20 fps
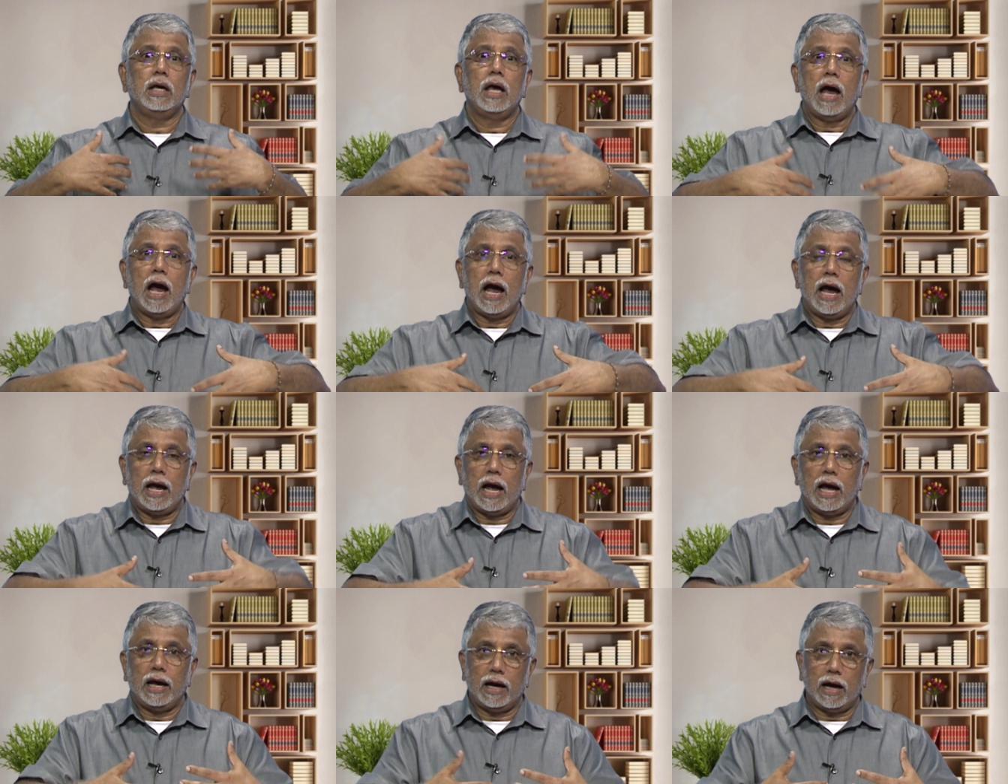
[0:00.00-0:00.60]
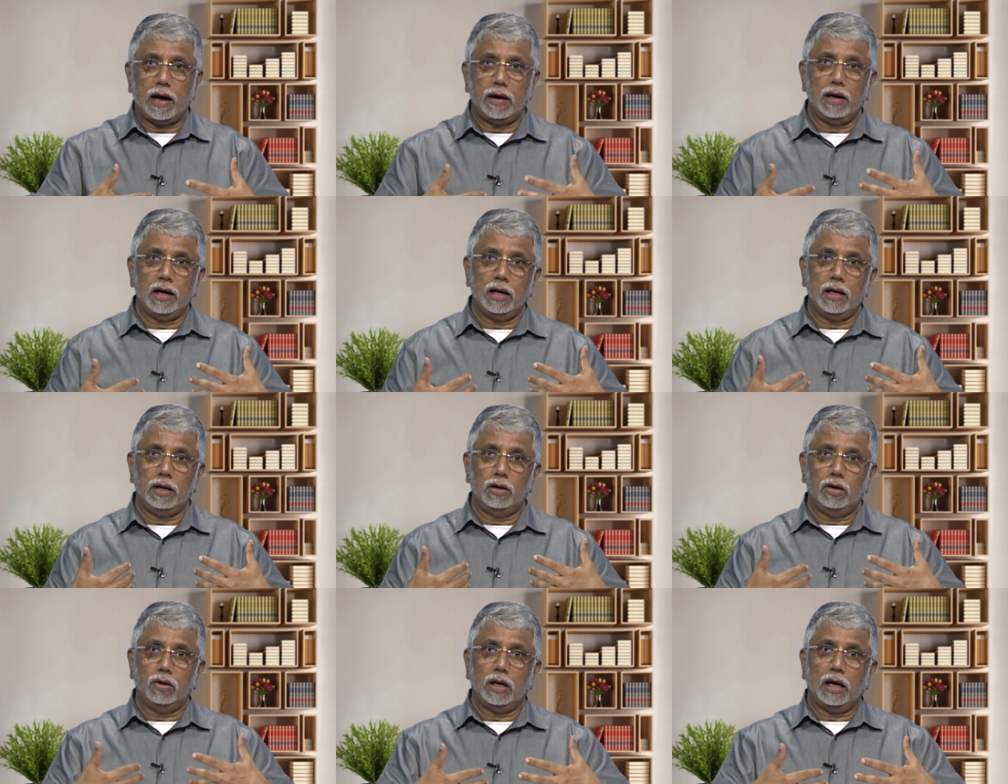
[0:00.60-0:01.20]
I, I,
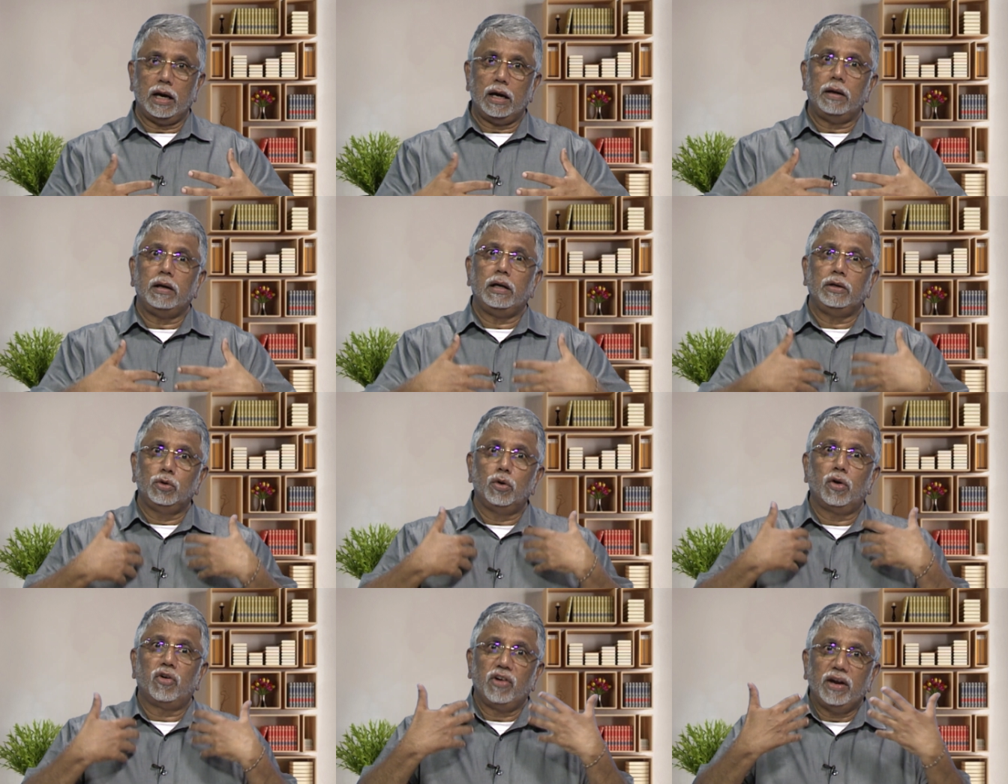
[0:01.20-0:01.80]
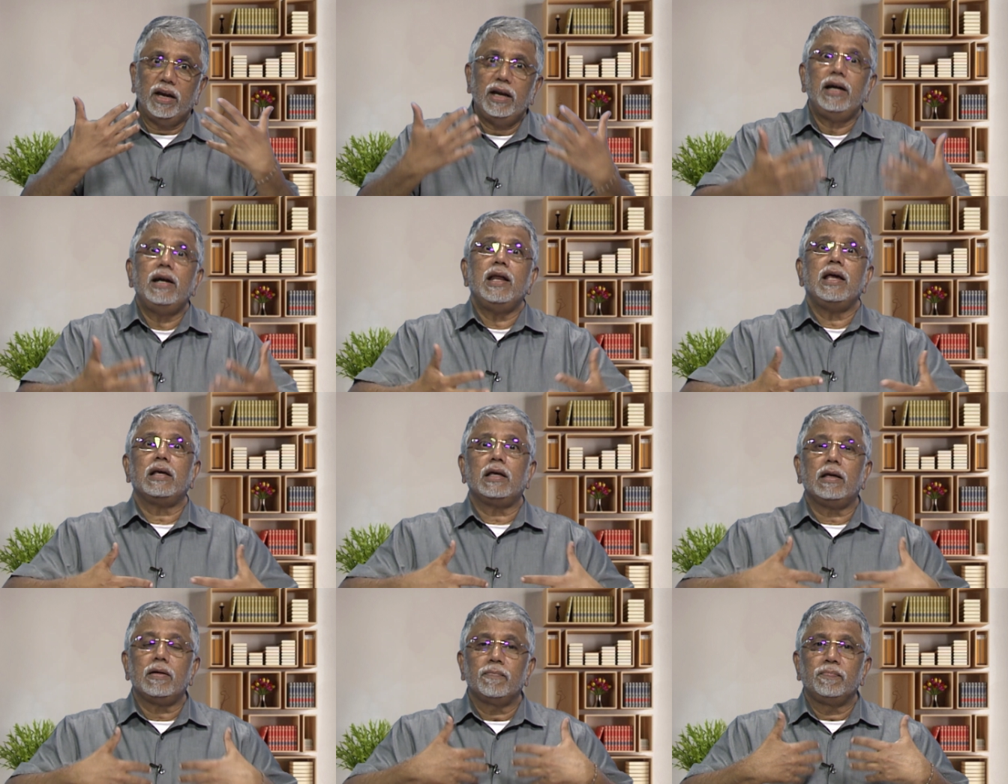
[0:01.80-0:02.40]
I, you are
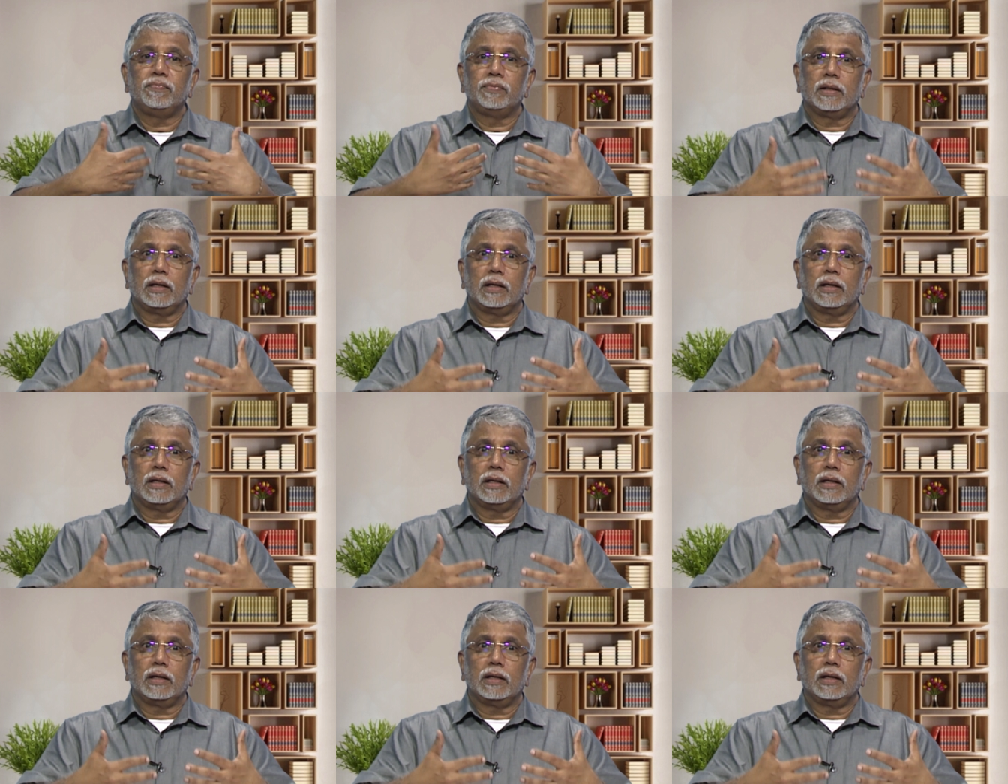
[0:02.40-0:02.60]
reading